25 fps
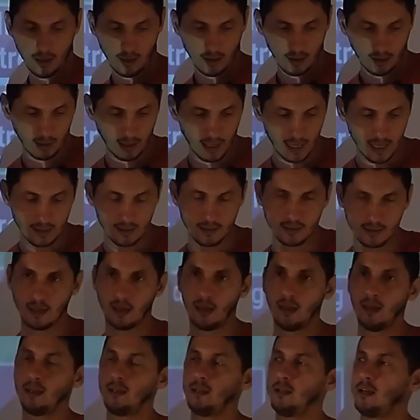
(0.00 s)
Let's
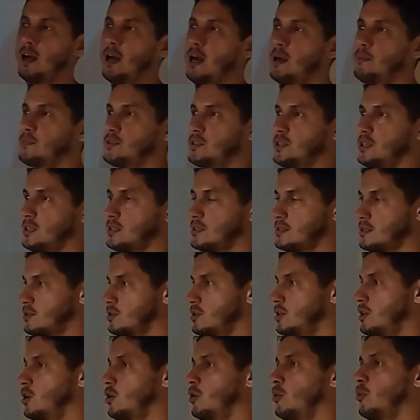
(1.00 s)
say I'm
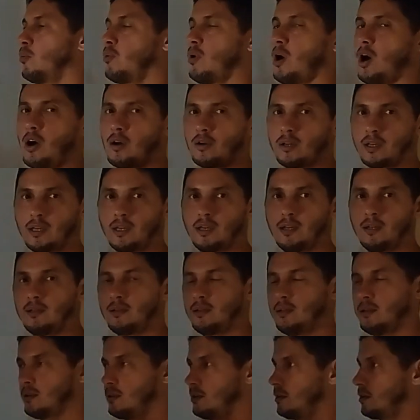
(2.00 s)
just
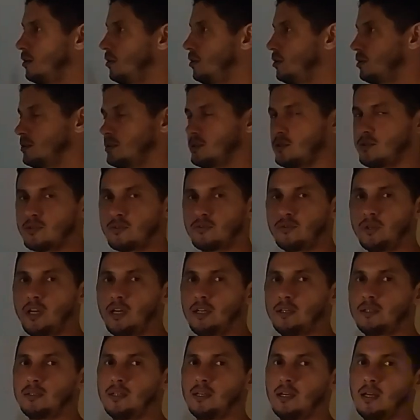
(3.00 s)
walking on the
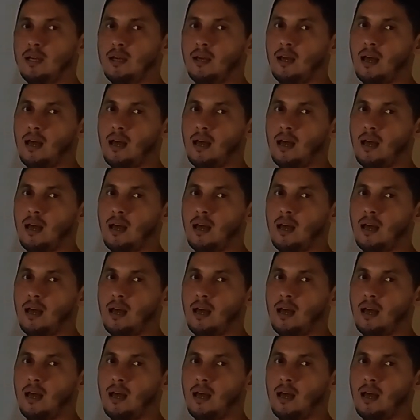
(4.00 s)
street,